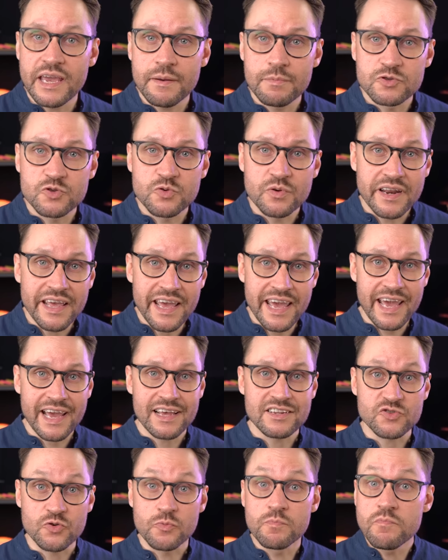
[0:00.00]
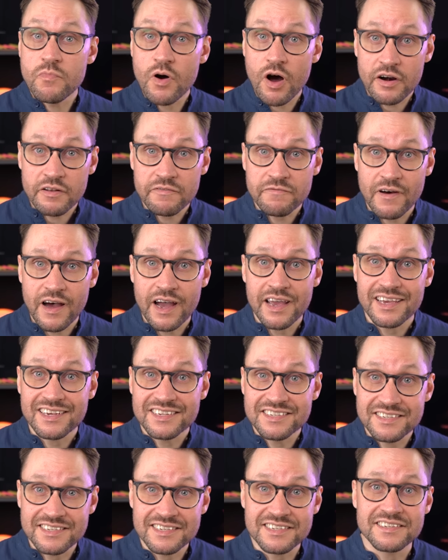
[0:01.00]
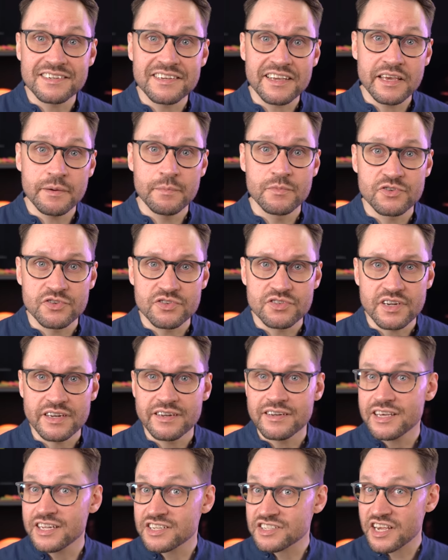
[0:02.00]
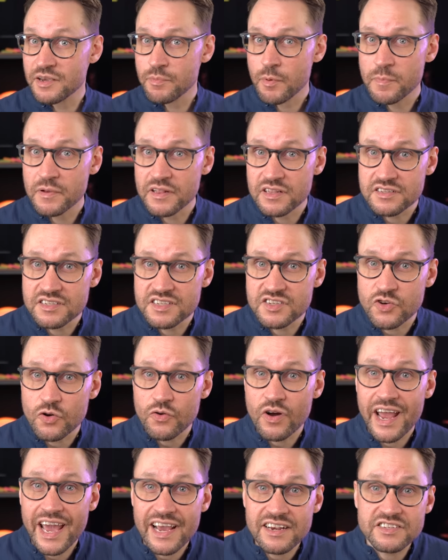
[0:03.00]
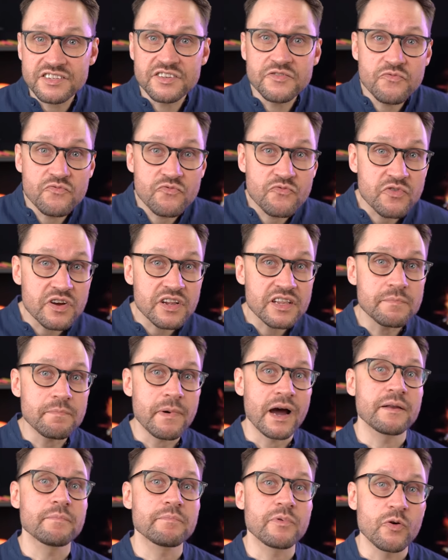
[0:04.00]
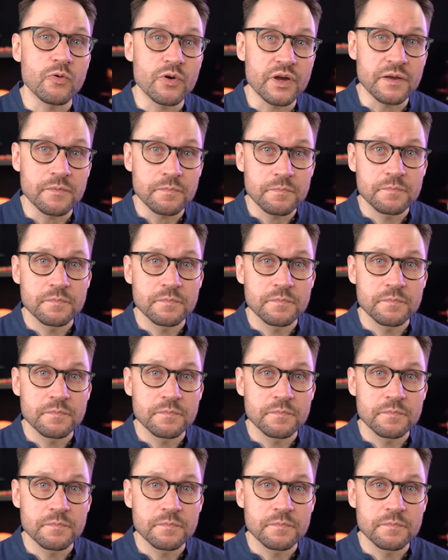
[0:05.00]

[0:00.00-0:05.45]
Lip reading: able to enhance or modify existing images, and its capabilities are actually really mind-blowing.